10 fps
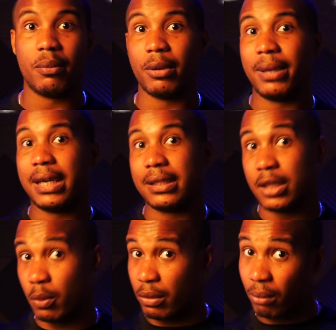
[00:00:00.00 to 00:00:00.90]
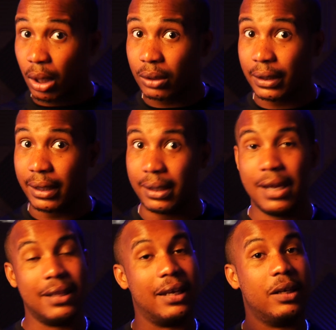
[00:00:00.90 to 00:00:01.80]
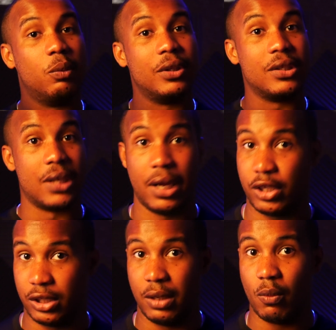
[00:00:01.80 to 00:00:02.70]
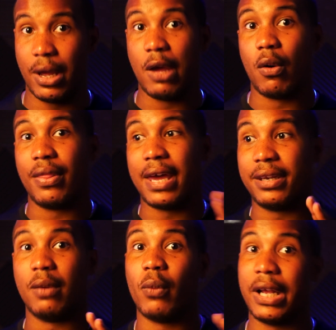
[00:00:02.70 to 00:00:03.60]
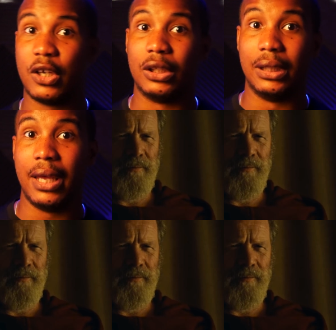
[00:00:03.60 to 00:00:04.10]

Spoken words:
Cumber made a deal with Merlin that he wouldn't touch Nimue, or that Nimue could